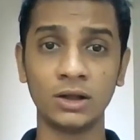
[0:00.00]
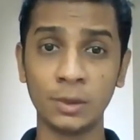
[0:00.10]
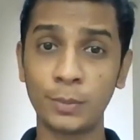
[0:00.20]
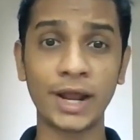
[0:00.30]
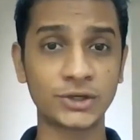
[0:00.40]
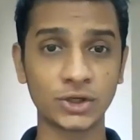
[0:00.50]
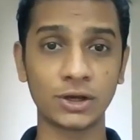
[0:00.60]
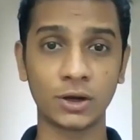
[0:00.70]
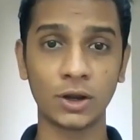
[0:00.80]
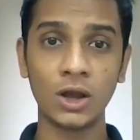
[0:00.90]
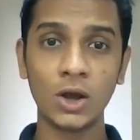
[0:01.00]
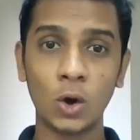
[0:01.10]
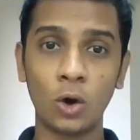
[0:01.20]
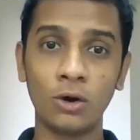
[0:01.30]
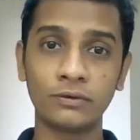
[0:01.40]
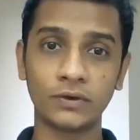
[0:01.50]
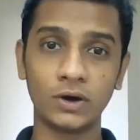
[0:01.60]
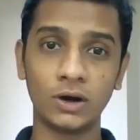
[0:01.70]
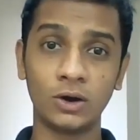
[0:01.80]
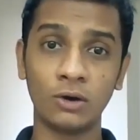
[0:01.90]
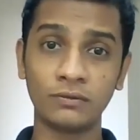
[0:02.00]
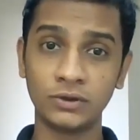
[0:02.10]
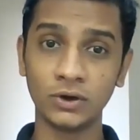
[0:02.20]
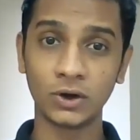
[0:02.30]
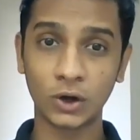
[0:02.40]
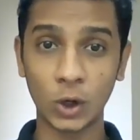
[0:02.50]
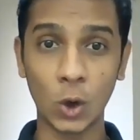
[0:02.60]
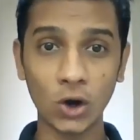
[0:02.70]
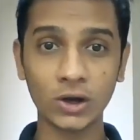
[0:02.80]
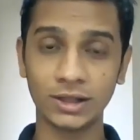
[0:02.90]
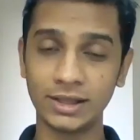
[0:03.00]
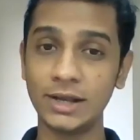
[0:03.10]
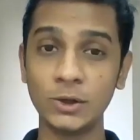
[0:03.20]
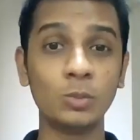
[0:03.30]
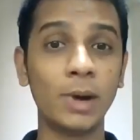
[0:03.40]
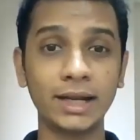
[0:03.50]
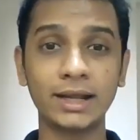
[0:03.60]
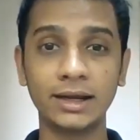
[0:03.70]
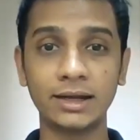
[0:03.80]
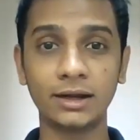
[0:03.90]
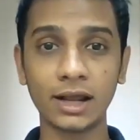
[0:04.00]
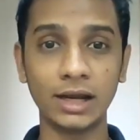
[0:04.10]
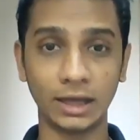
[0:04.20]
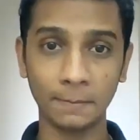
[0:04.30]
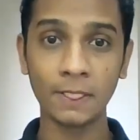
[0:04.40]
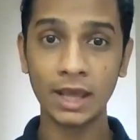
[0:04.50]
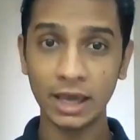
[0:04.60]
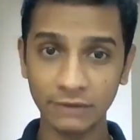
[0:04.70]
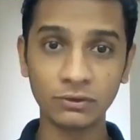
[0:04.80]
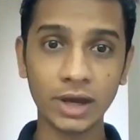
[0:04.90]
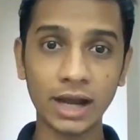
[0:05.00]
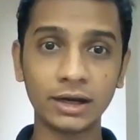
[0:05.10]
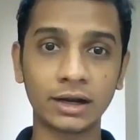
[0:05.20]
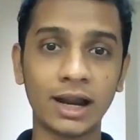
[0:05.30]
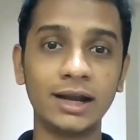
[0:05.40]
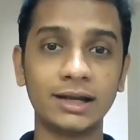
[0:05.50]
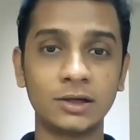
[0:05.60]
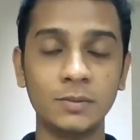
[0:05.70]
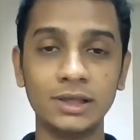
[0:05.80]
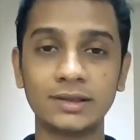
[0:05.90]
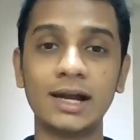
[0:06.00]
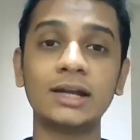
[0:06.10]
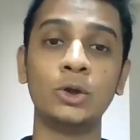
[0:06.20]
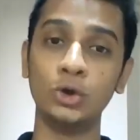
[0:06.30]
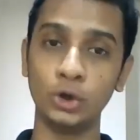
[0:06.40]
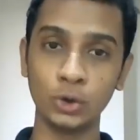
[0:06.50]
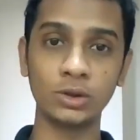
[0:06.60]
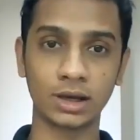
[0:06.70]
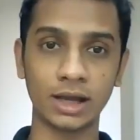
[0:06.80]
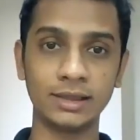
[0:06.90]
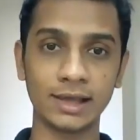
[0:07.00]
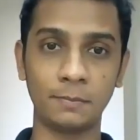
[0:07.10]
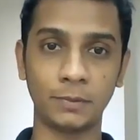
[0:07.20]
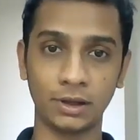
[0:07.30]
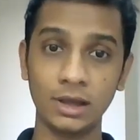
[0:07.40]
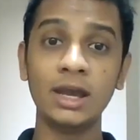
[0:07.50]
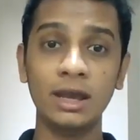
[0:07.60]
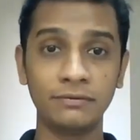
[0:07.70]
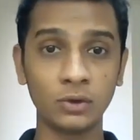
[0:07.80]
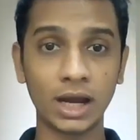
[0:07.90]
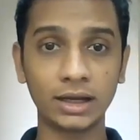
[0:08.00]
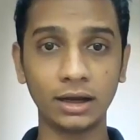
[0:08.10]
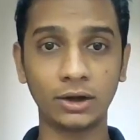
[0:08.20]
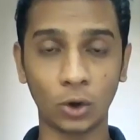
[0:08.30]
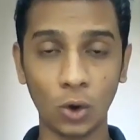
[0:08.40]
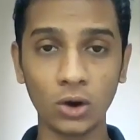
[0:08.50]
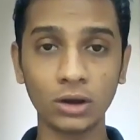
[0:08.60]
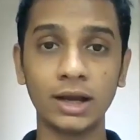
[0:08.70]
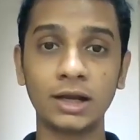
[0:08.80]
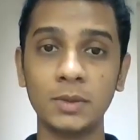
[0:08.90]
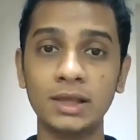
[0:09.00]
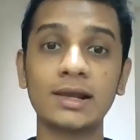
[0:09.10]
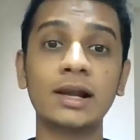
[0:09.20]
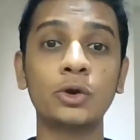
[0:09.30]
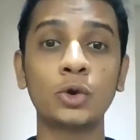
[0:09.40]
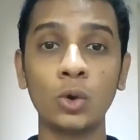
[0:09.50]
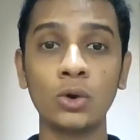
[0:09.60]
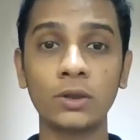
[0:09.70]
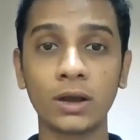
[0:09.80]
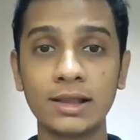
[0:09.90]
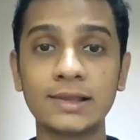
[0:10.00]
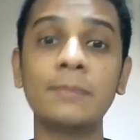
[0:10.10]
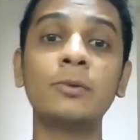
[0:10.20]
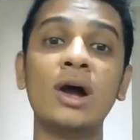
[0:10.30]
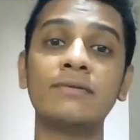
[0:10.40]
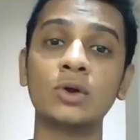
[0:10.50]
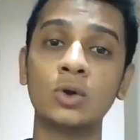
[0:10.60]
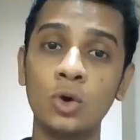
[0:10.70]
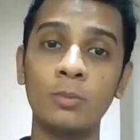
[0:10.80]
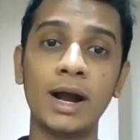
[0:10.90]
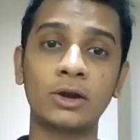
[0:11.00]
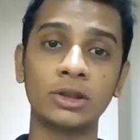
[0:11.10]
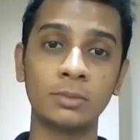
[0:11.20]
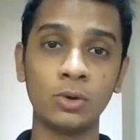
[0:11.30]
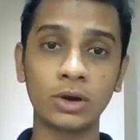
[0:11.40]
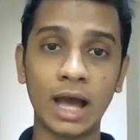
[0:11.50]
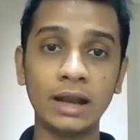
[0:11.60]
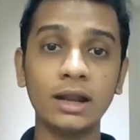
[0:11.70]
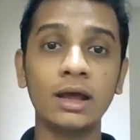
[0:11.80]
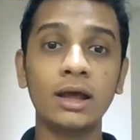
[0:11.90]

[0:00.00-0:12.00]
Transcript: the pressure of the clock, then you might get it right. If you get it right, it means that you knew the concept. If you get it wrong, it means that you don't know the concept. You have to go back to the book and